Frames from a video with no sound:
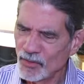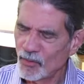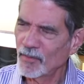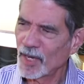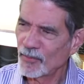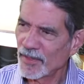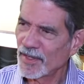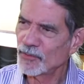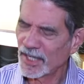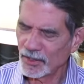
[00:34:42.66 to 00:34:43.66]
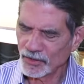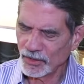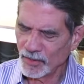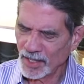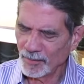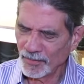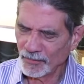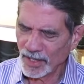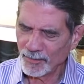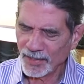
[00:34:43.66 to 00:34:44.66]
warm up with a drink or two when
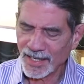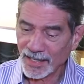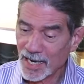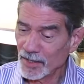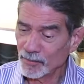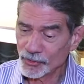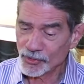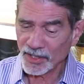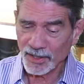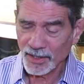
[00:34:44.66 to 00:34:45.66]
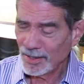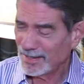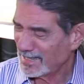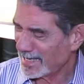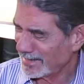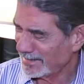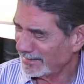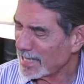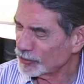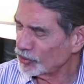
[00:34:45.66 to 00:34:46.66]
I'm playing either bouzouki,
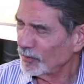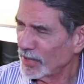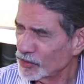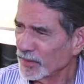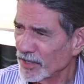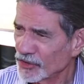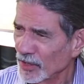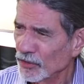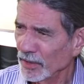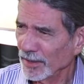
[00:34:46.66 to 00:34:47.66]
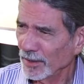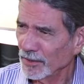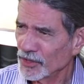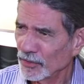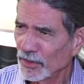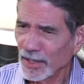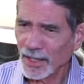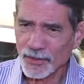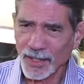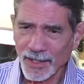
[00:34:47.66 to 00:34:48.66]
not so much with the Santouri. In
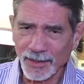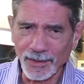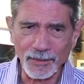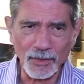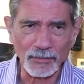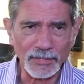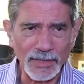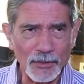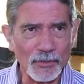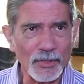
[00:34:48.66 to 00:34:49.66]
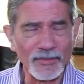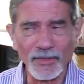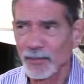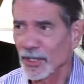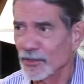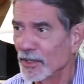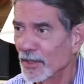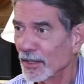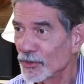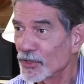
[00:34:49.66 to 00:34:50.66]
Santouri I try not to drink very much,
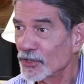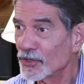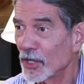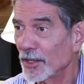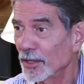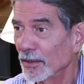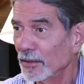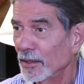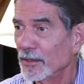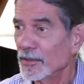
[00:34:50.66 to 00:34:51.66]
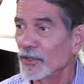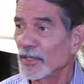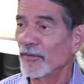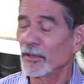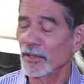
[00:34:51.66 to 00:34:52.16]
because this is harder. It's a difficult